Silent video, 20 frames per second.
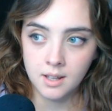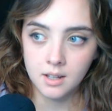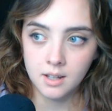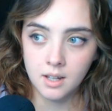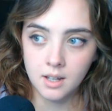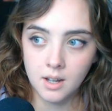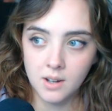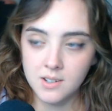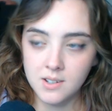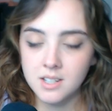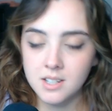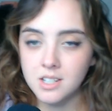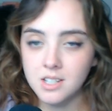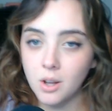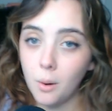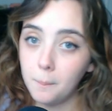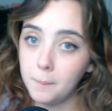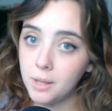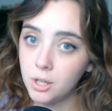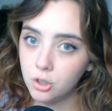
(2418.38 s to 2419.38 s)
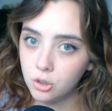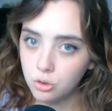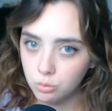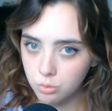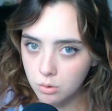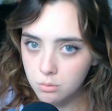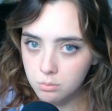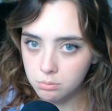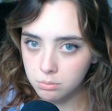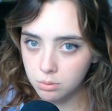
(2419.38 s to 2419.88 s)
I want us to all be a
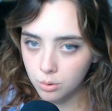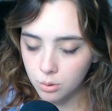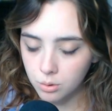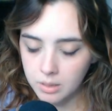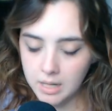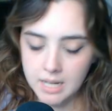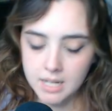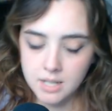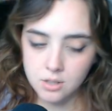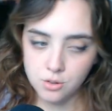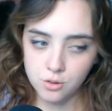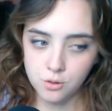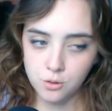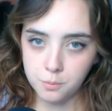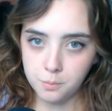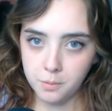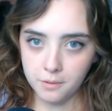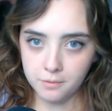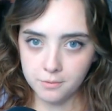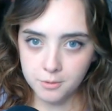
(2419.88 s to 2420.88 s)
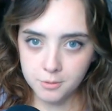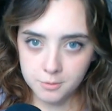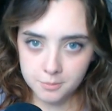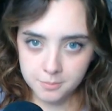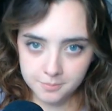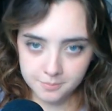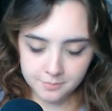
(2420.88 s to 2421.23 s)
group. Okay, it's a group effort.